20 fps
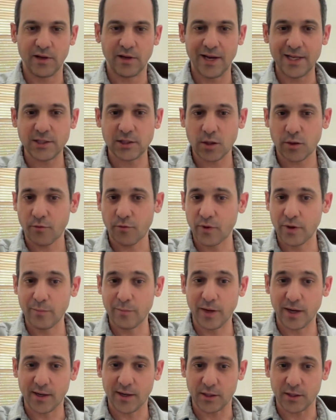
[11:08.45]
S3
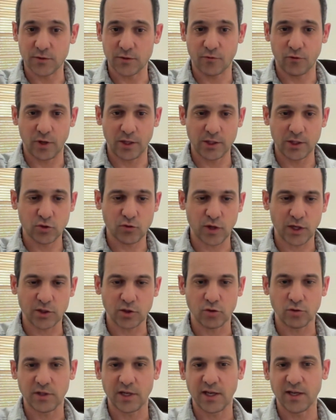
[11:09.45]
buckets for
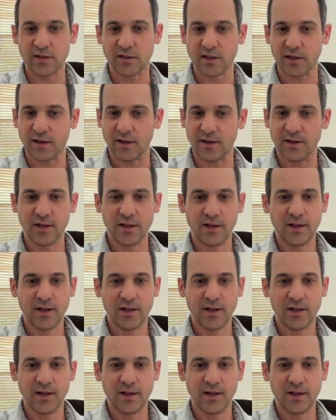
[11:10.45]
unstructured data,